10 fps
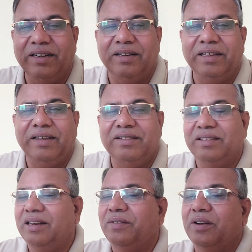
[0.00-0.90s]
They
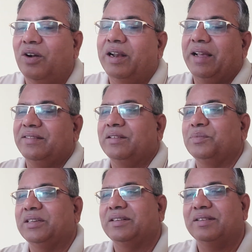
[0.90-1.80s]
easily will not
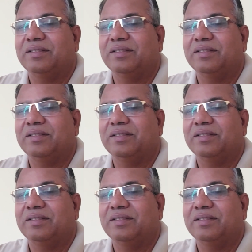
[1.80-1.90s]
accept it.